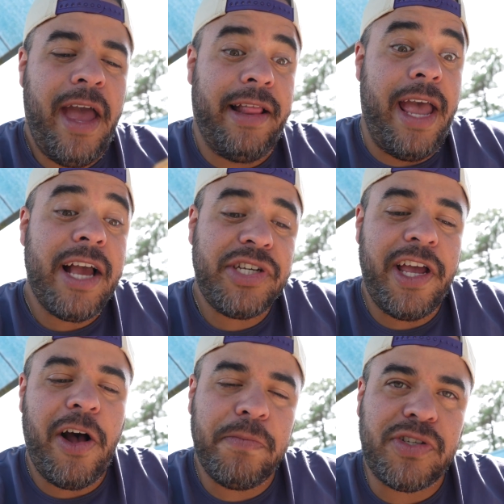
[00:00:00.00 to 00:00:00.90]
and they actually
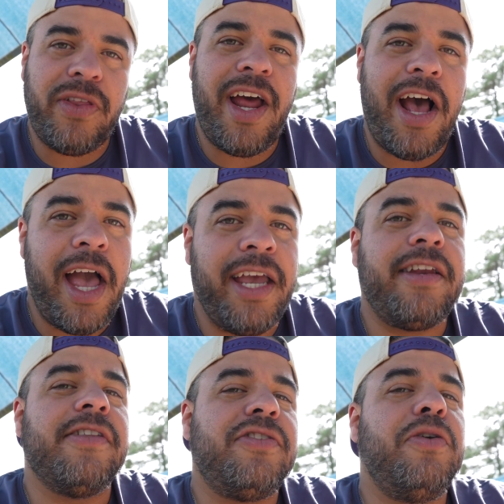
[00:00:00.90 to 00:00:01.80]
help so that I could
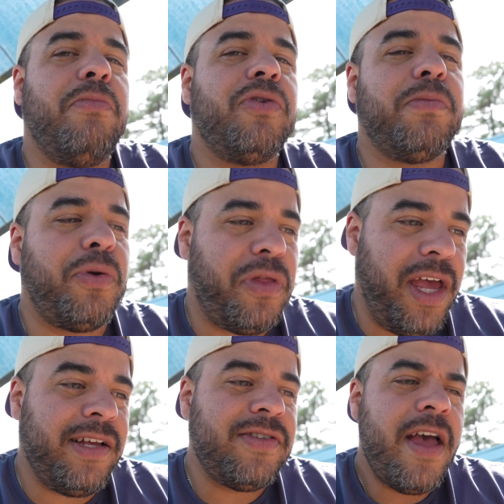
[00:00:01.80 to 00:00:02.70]
consume multiple
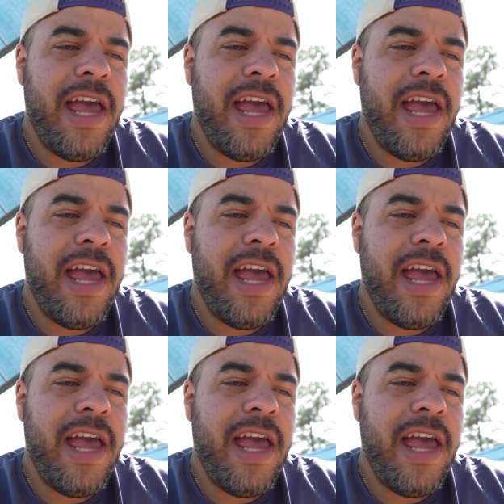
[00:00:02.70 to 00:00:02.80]
things.